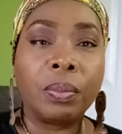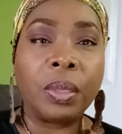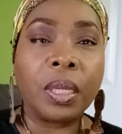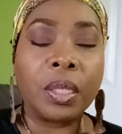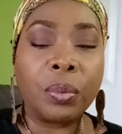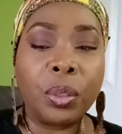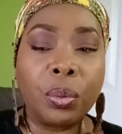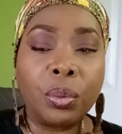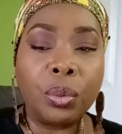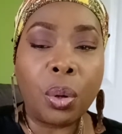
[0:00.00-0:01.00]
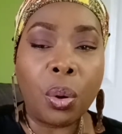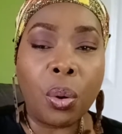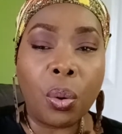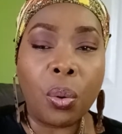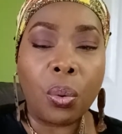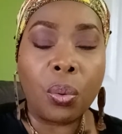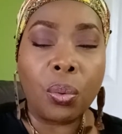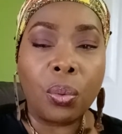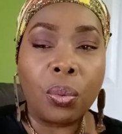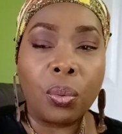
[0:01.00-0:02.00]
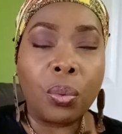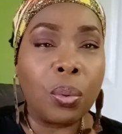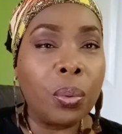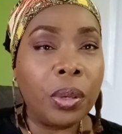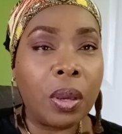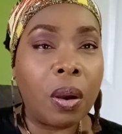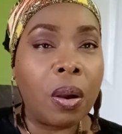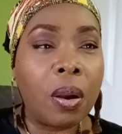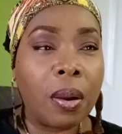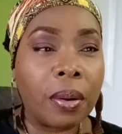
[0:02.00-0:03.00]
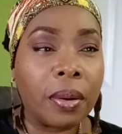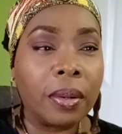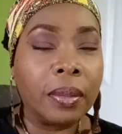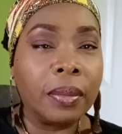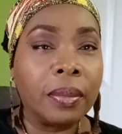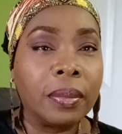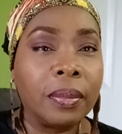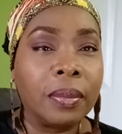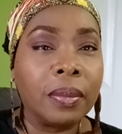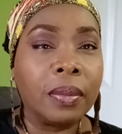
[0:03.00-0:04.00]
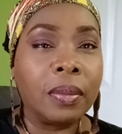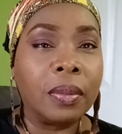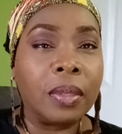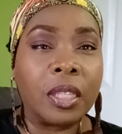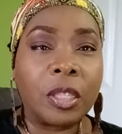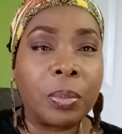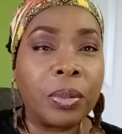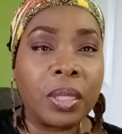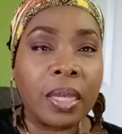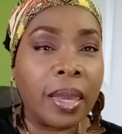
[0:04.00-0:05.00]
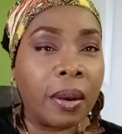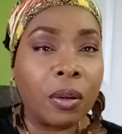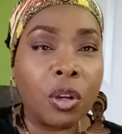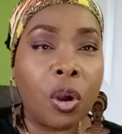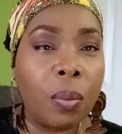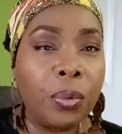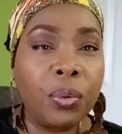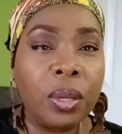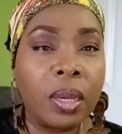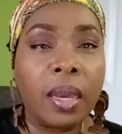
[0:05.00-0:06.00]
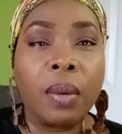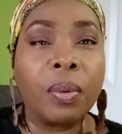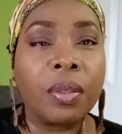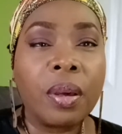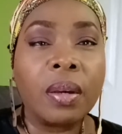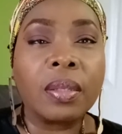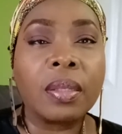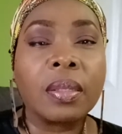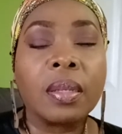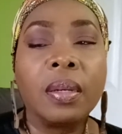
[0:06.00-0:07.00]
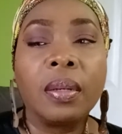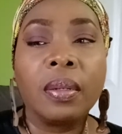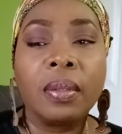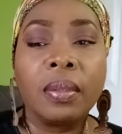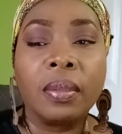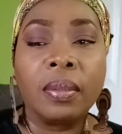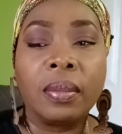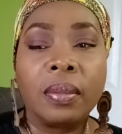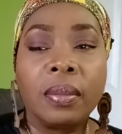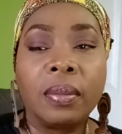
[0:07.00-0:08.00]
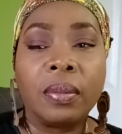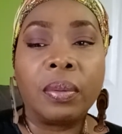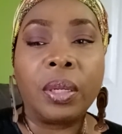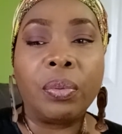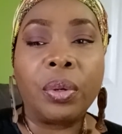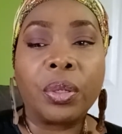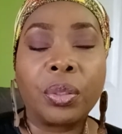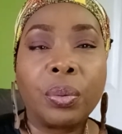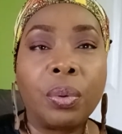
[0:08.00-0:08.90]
because we don't know who we are. The spirits cannot communicate with us when we're so